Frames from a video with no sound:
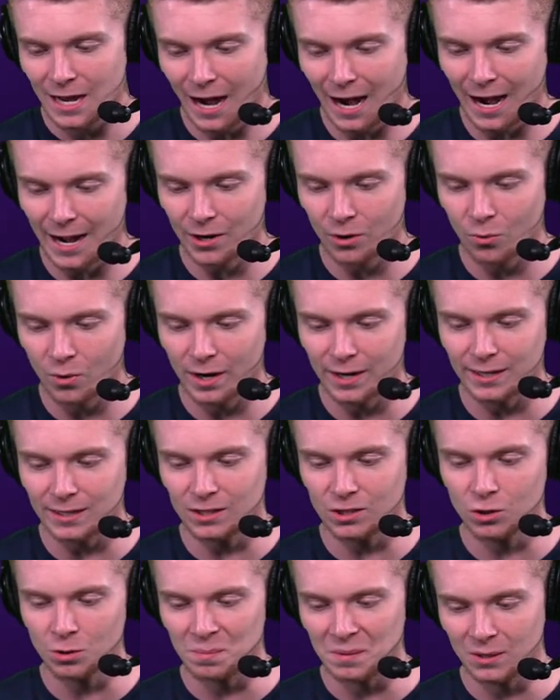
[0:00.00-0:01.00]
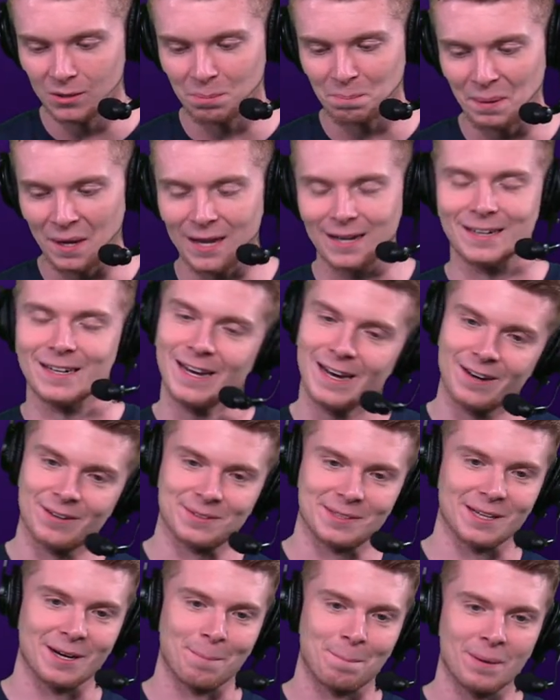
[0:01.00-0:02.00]
I don't want a QB with pink
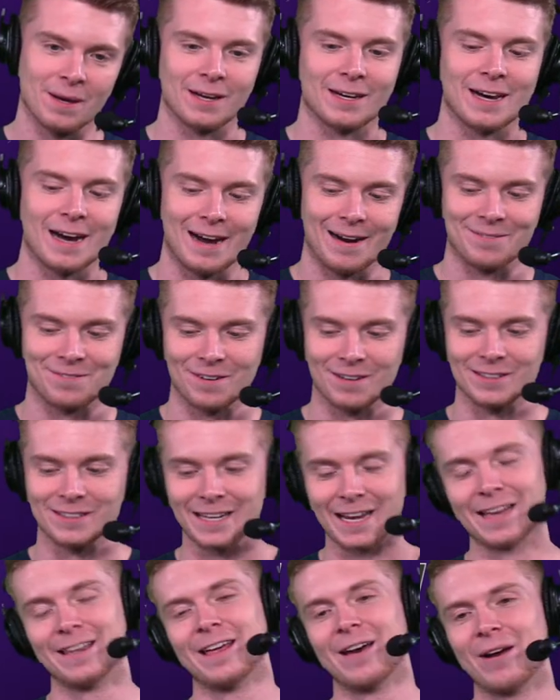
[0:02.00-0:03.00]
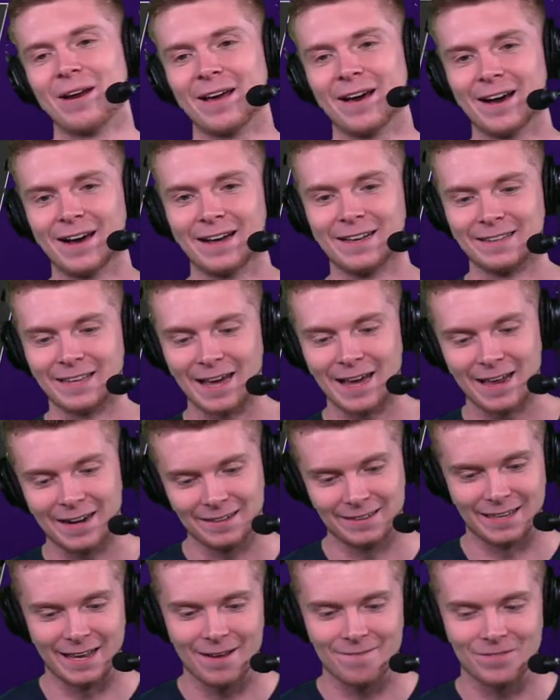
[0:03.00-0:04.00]
nails and a pink iPhone. Yeah, that uh,
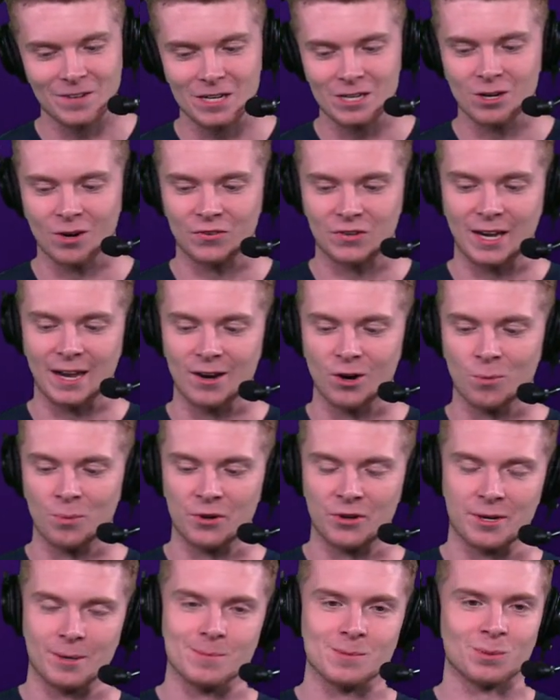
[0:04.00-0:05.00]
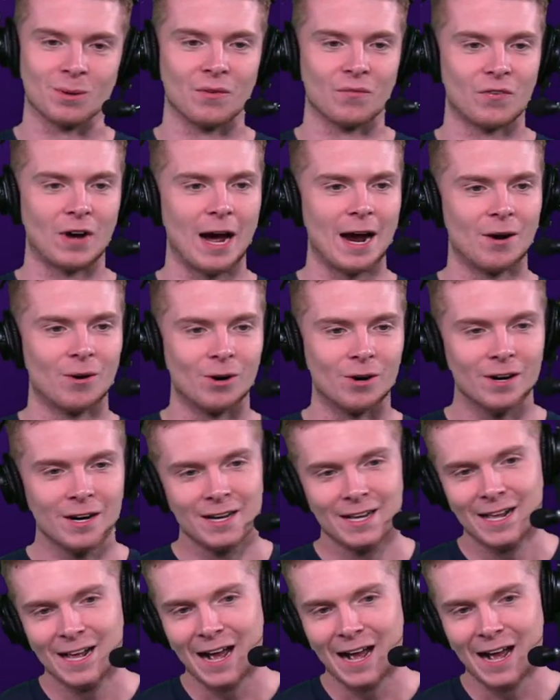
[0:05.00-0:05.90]
that that video of Caleb Williams went viral.